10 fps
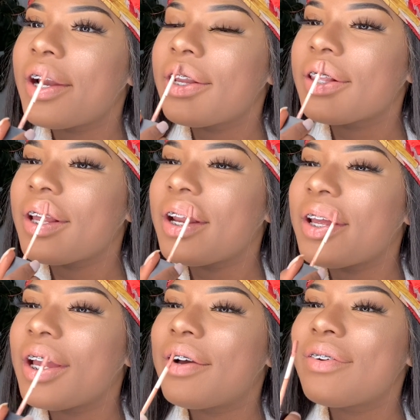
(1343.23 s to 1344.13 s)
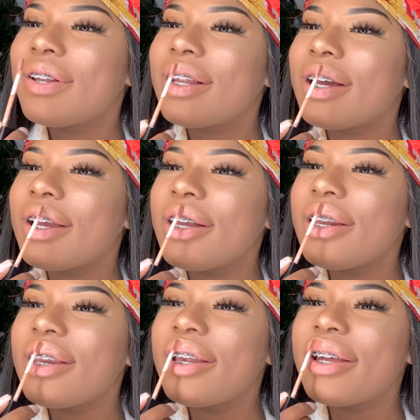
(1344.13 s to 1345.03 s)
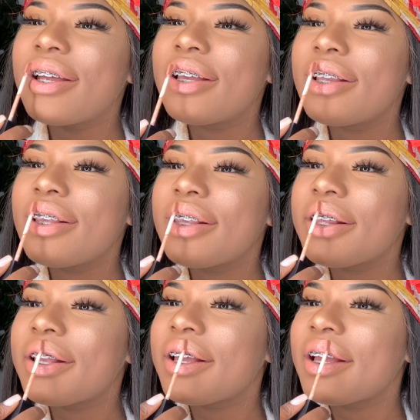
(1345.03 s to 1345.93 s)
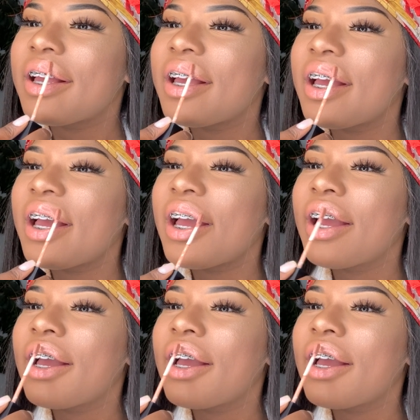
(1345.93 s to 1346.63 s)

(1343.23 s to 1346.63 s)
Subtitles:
I can't live without you.